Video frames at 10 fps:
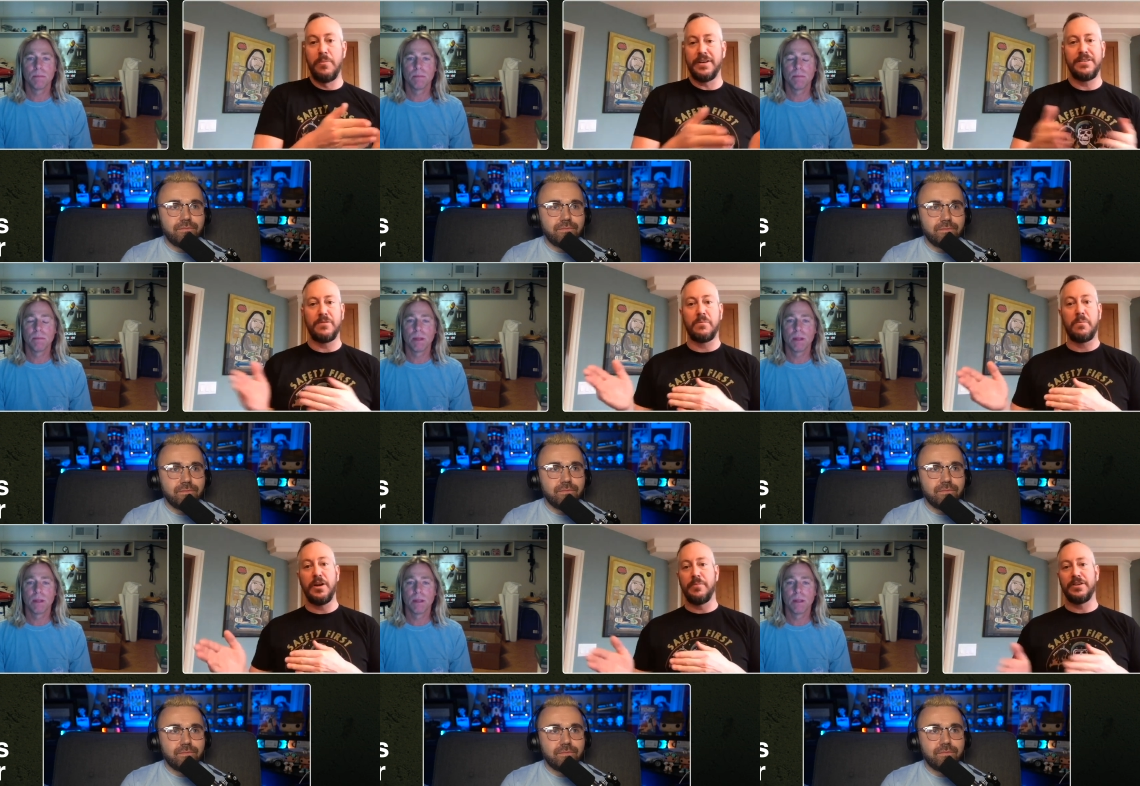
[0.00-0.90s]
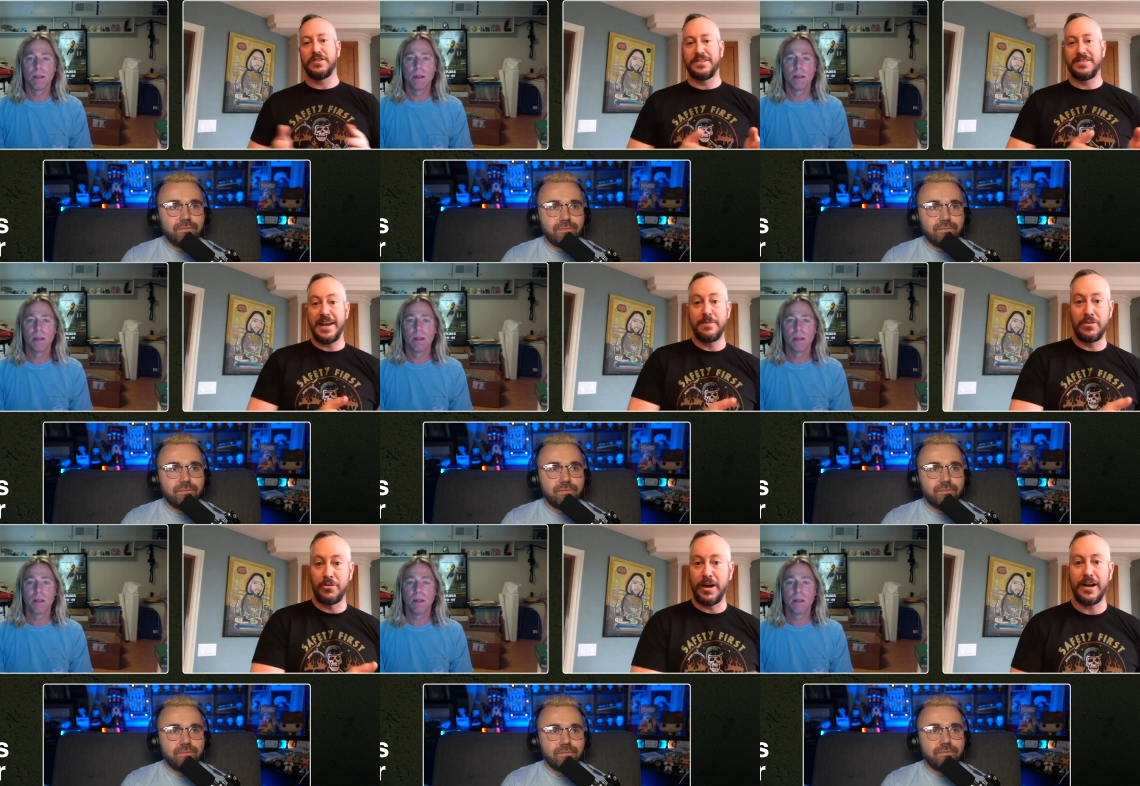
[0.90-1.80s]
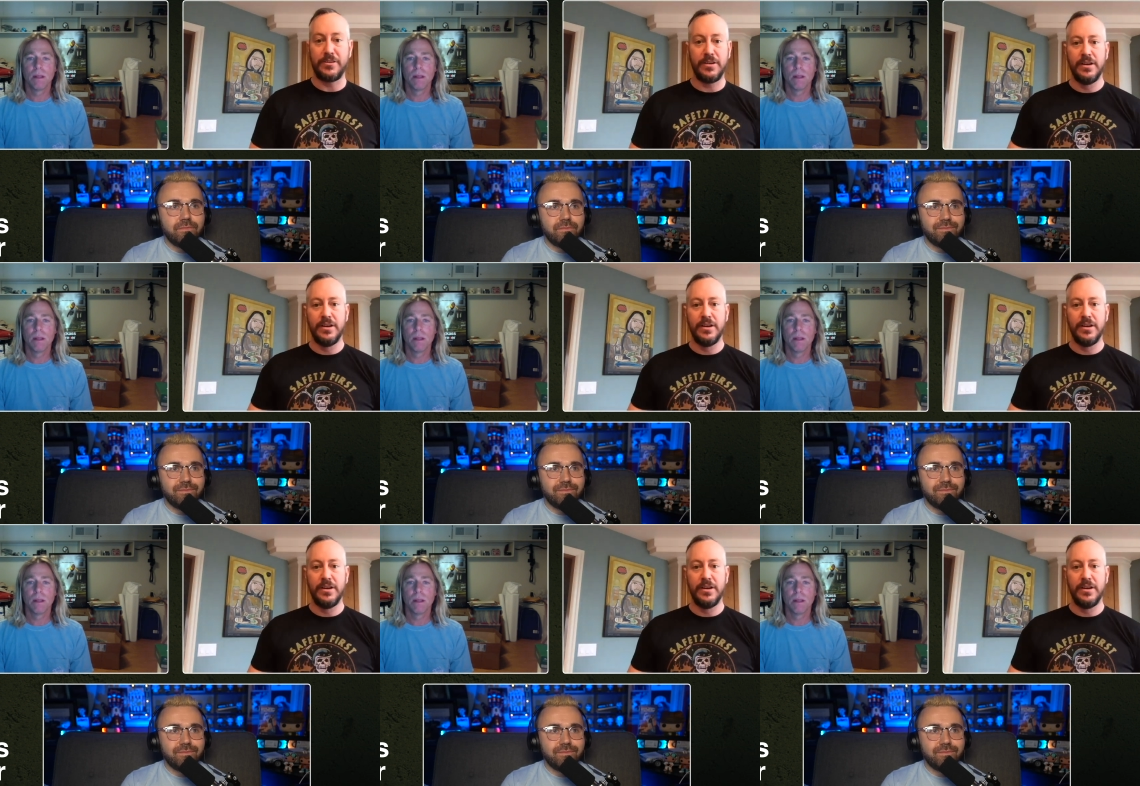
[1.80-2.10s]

Speaker 1: been pretty much the same throughout.